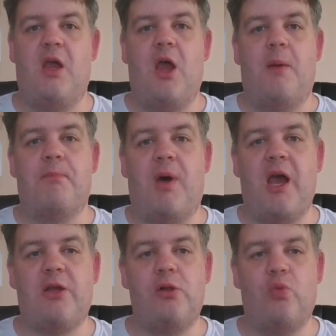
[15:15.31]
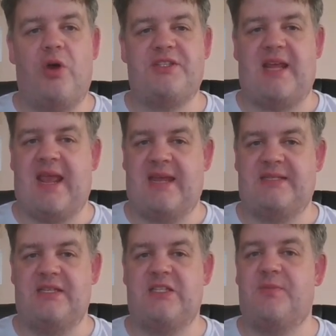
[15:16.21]
Michael wants
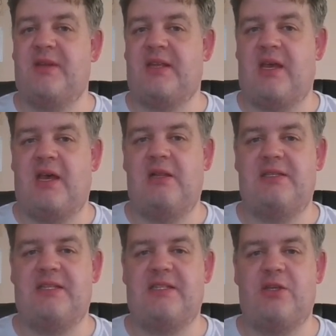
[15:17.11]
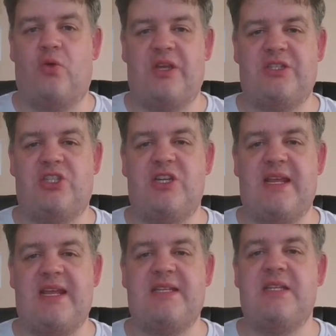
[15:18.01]
answers, but Carl says the question
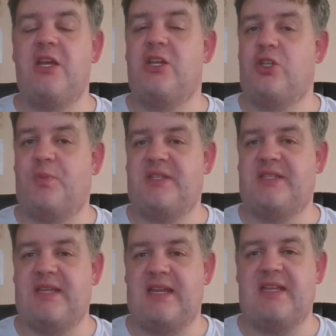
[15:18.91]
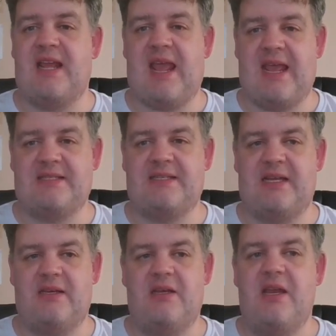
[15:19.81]
needs to precede the answer.
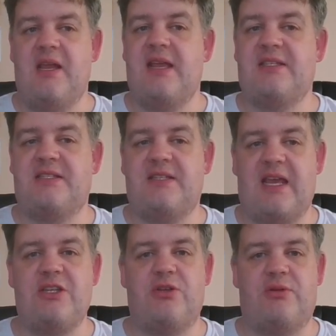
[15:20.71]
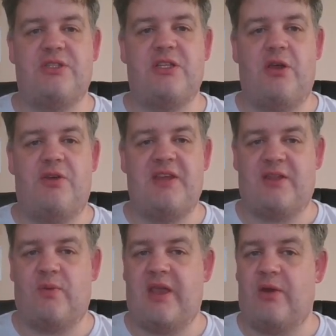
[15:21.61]
It's dangerous to go the other
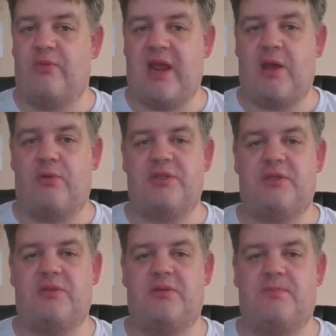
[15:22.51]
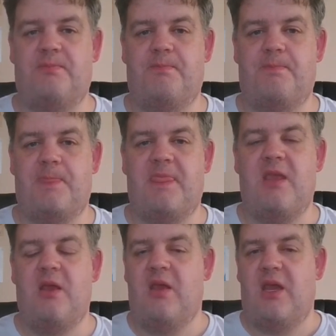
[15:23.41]
way around.
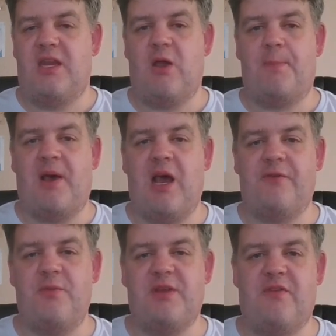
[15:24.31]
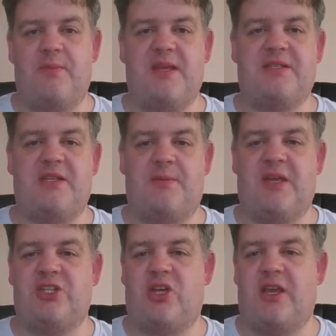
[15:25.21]
Now, apart from giving me some
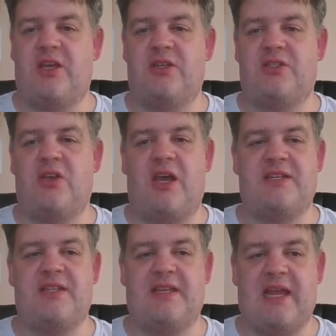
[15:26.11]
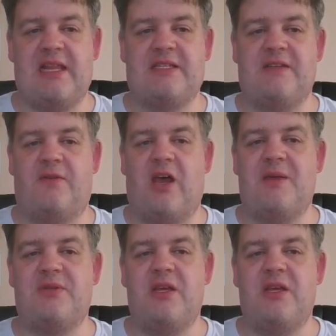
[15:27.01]
Hitchhiker's Guide to the Galaxy vibes,